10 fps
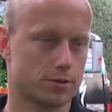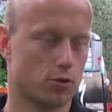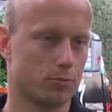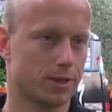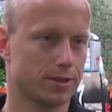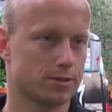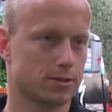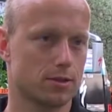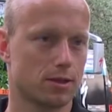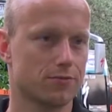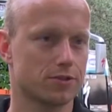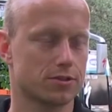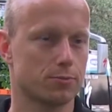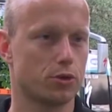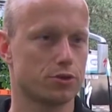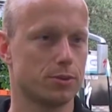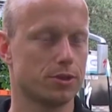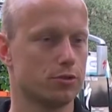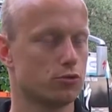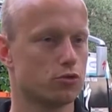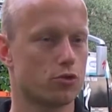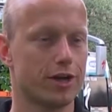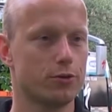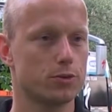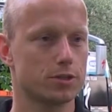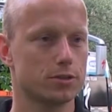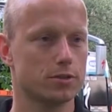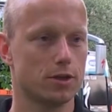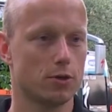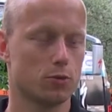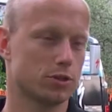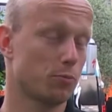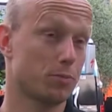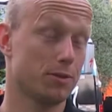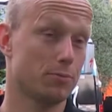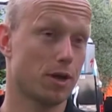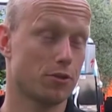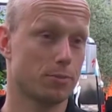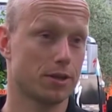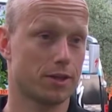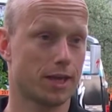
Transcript: Compex gives us the possibility to train with it without being bothered by the